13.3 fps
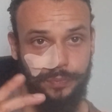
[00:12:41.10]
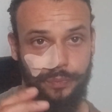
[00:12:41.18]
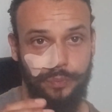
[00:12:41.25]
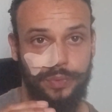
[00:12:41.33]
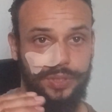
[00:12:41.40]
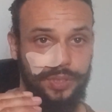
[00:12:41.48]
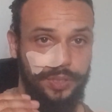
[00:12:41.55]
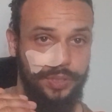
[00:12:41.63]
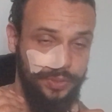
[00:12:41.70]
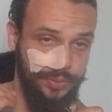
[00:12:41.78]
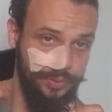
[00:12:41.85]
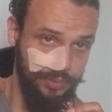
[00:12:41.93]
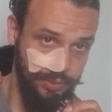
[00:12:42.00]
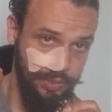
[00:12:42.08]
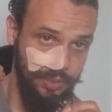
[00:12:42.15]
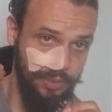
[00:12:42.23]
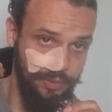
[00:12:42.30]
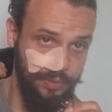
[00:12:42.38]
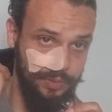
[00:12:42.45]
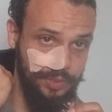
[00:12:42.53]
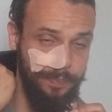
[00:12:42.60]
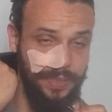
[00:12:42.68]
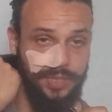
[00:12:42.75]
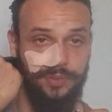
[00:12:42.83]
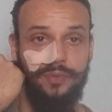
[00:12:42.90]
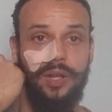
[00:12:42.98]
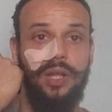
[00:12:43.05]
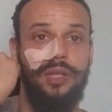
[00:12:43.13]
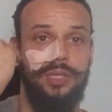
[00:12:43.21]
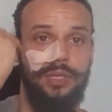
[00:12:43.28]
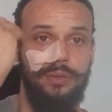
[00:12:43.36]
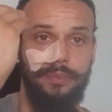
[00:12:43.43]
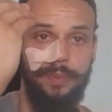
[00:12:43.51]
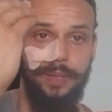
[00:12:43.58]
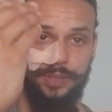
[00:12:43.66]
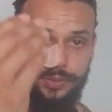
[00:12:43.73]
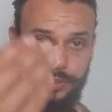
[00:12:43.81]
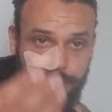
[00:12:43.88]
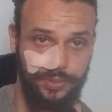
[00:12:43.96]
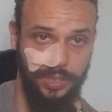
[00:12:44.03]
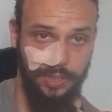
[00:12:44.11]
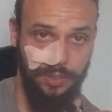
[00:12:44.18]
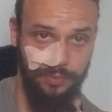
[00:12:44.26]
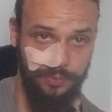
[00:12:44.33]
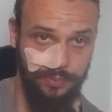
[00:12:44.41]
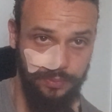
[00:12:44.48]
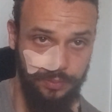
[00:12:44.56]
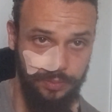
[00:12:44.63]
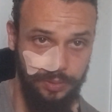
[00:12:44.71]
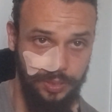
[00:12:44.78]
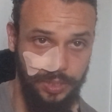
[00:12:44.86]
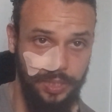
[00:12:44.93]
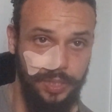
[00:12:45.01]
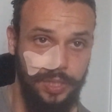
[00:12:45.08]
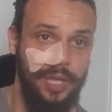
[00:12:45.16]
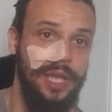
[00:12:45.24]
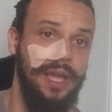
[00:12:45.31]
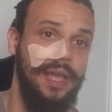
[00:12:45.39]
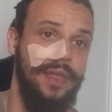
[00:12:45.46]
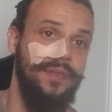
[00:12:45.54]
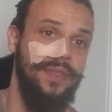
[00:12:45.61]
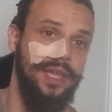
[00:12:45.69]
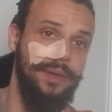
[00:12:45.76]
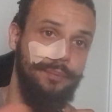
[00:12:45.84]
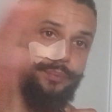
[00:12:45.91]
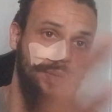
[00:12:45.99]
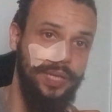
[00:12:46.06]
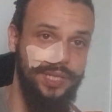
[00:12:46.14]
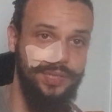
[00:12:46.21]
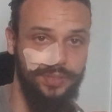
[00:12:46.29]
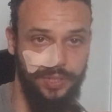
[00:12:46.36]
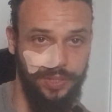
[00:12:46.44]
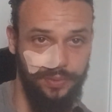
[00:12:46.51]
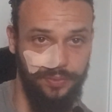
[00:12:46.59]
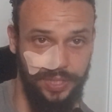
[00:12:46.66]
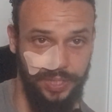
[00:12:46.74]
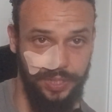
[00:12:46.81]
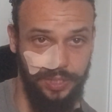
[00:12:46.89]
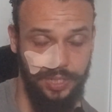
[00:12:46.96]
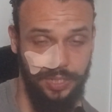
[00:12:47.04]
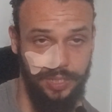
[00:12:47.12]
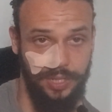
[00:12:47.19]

which speaks volume about yourself, and then place it in there.